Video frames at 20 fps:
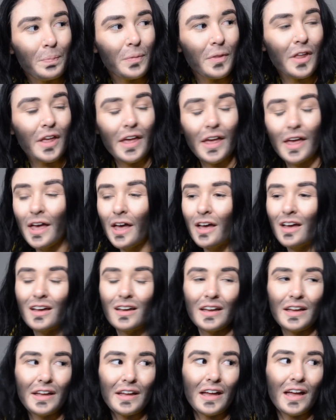
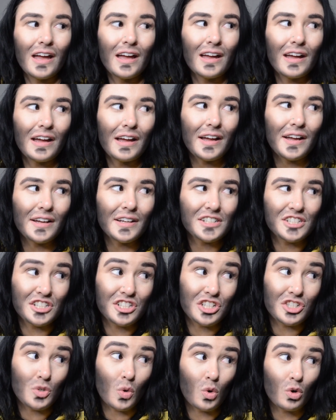Shame. She
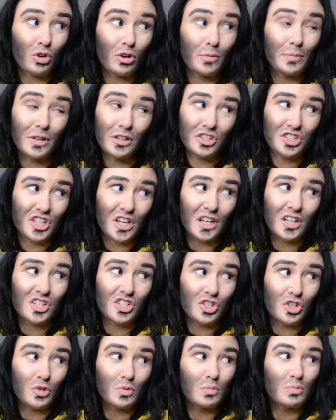just ordered a milkshake
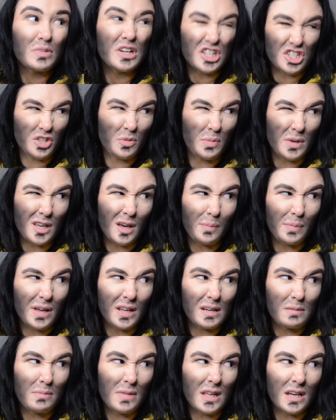too. It should be up
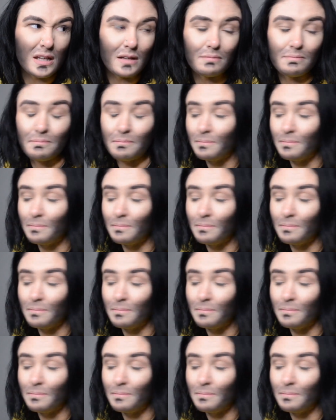any minute.